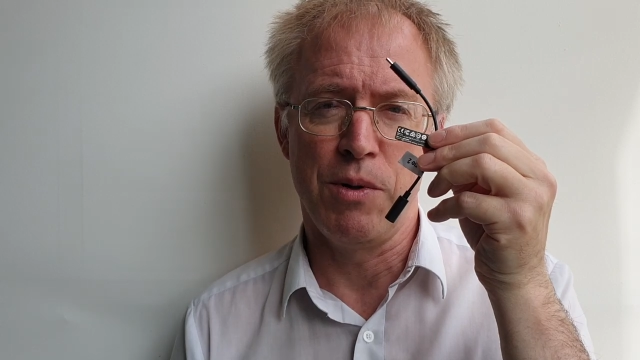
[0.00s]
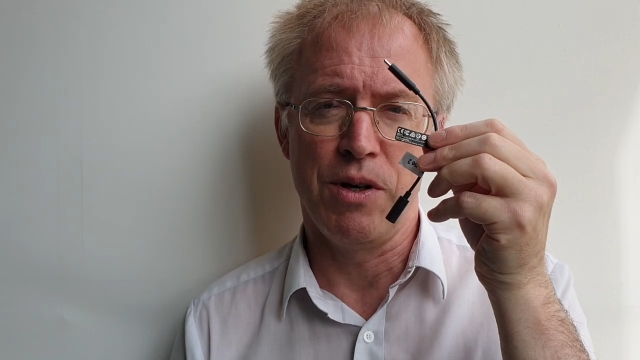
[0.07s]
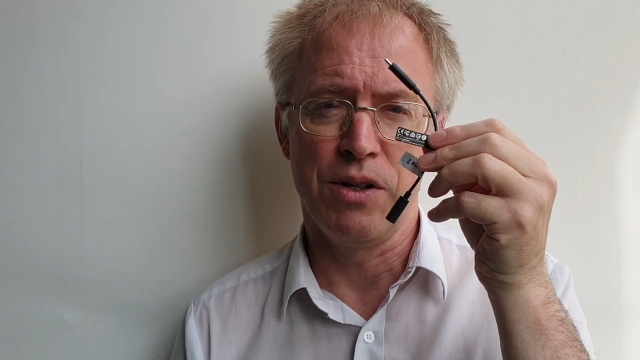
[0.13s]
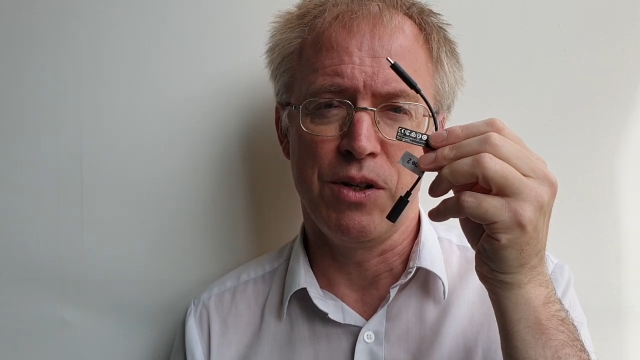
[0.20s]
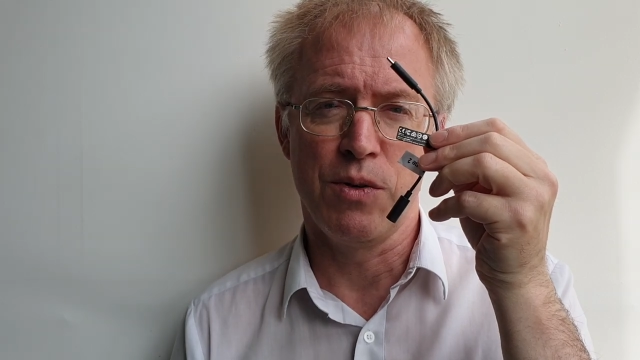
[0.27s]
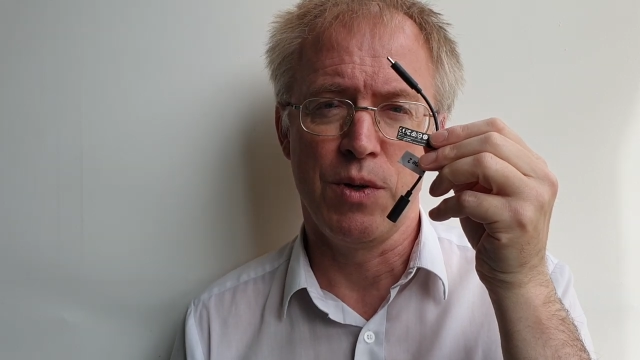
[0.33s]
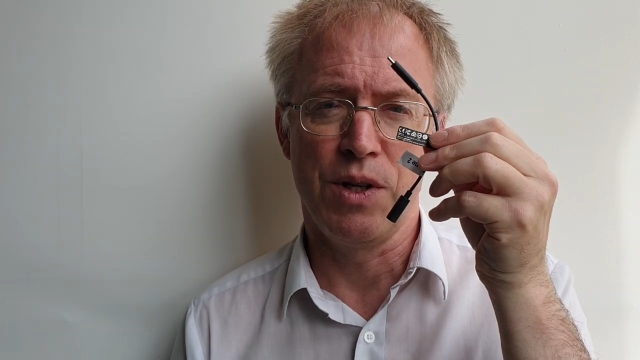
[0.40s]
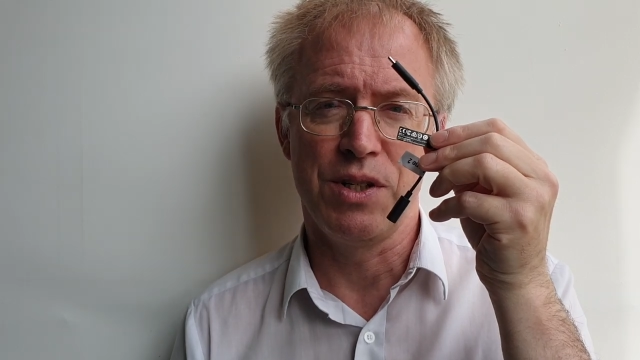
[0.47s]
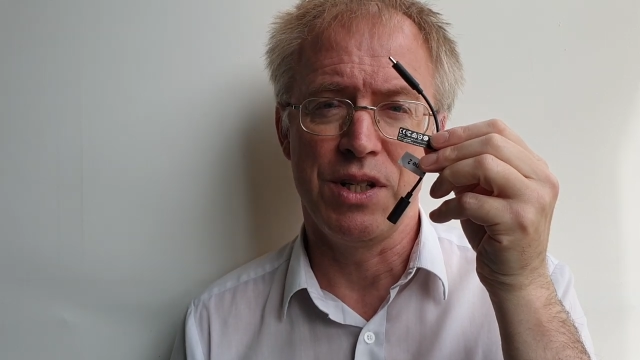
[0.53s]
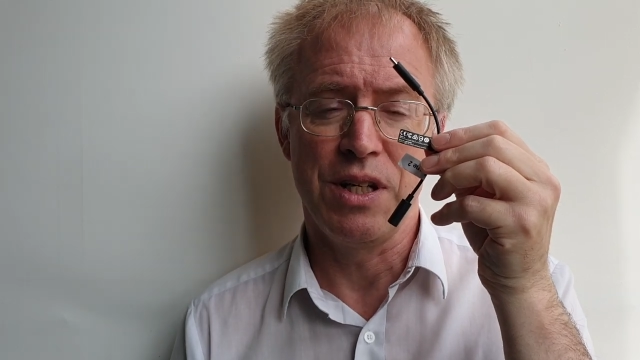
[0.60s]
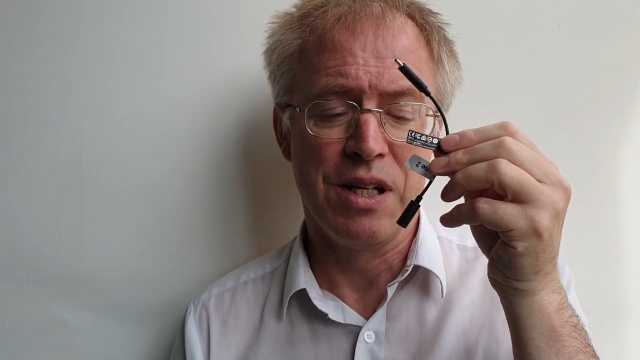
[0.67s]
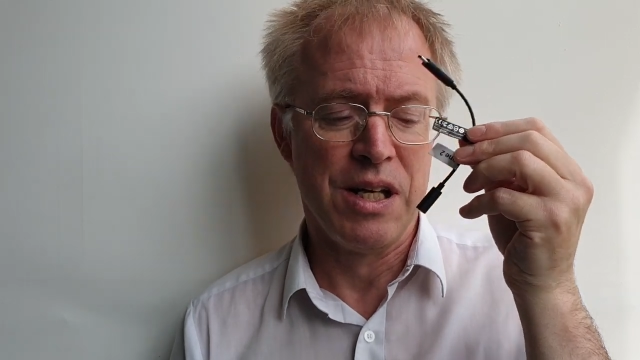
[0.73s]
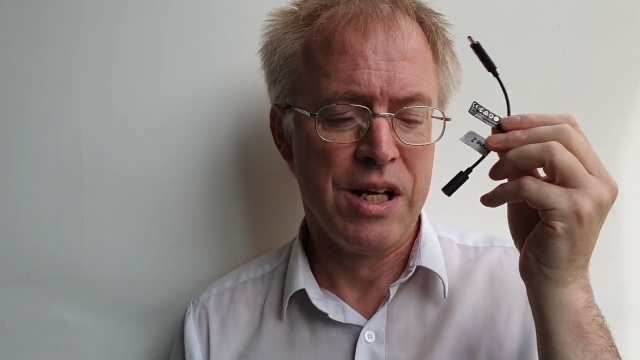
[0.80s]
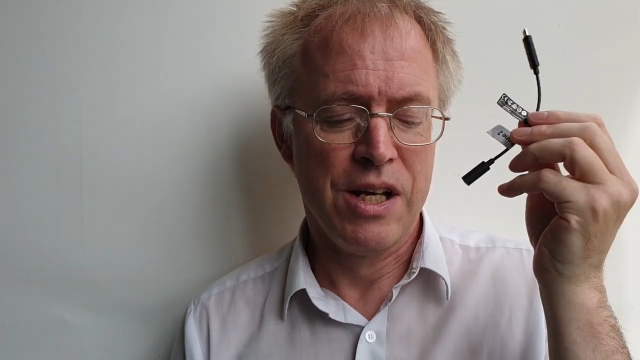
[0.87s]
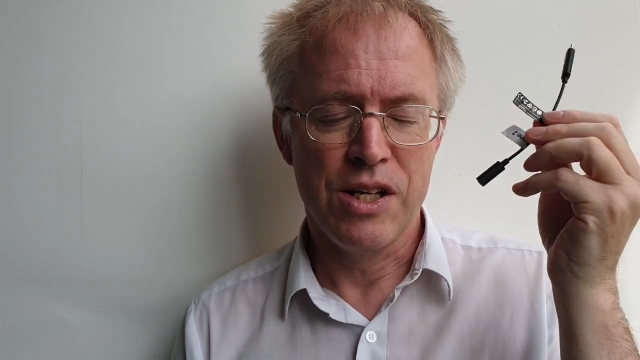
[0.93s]
high
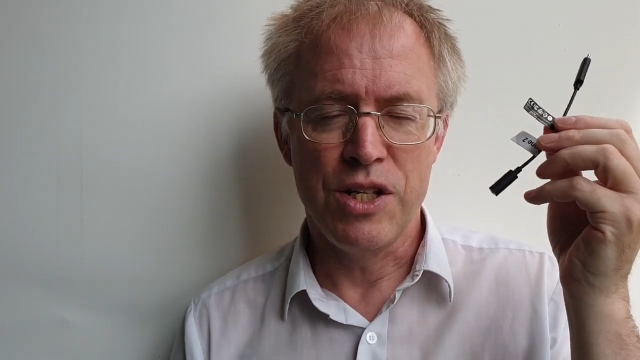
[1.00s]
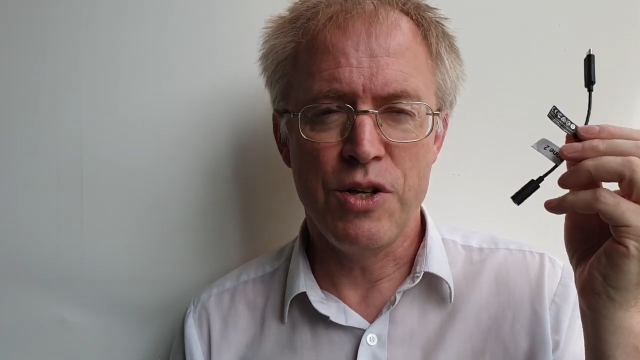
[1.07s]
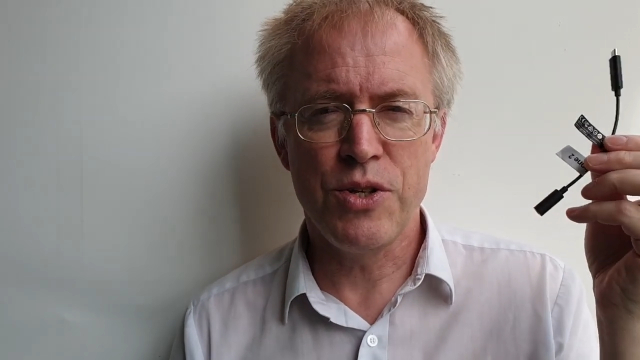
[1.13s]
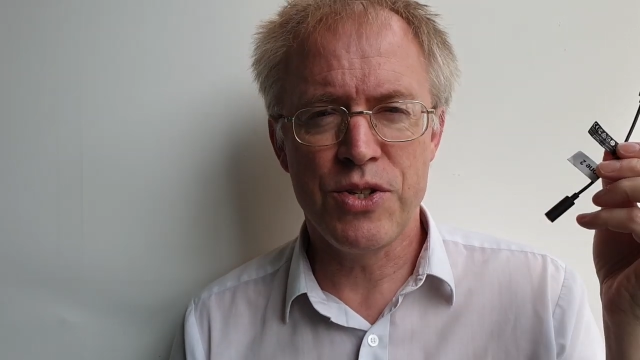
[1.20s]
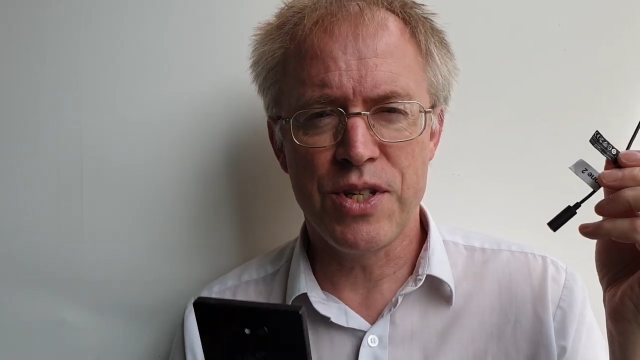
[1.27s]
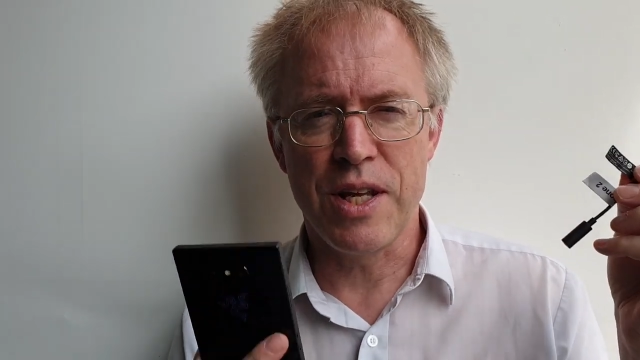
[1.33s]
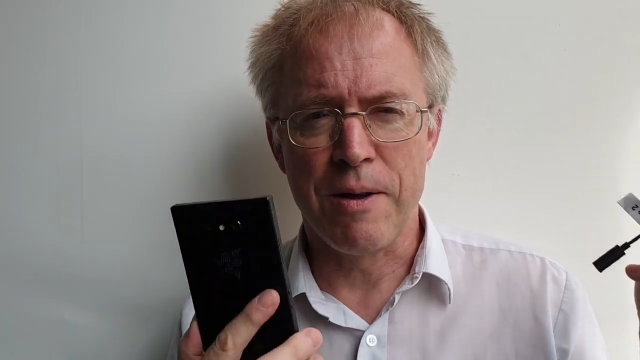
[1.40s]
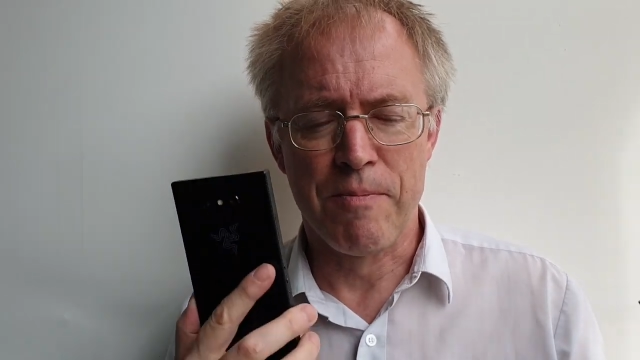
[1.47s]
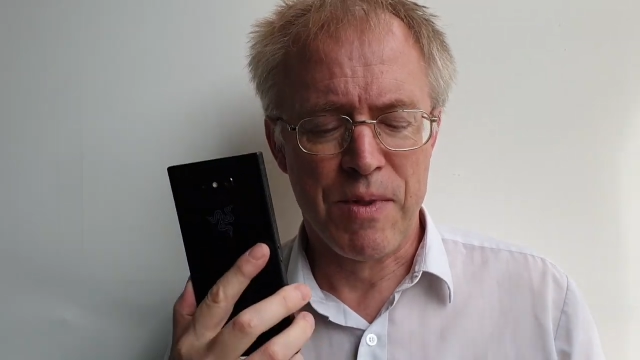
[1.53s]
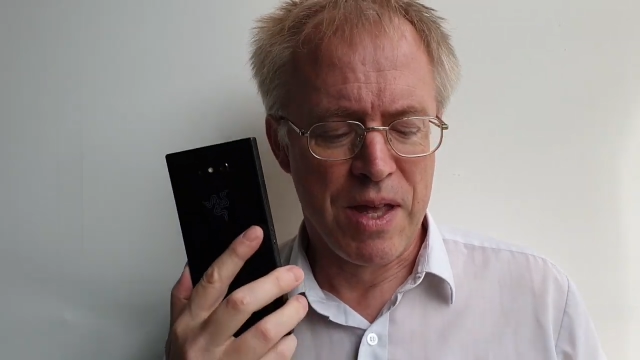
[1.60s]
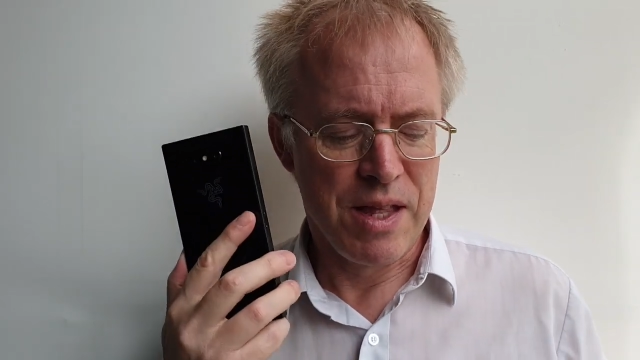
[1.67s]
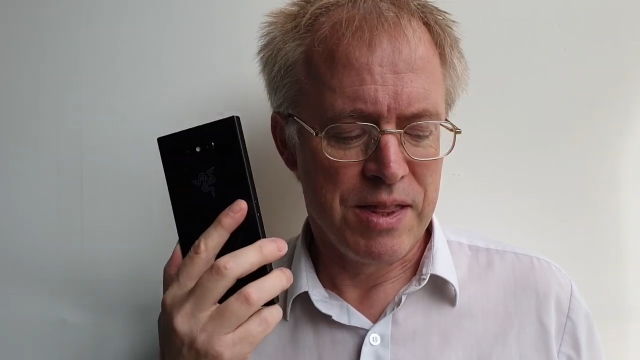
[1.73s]
quality. You see,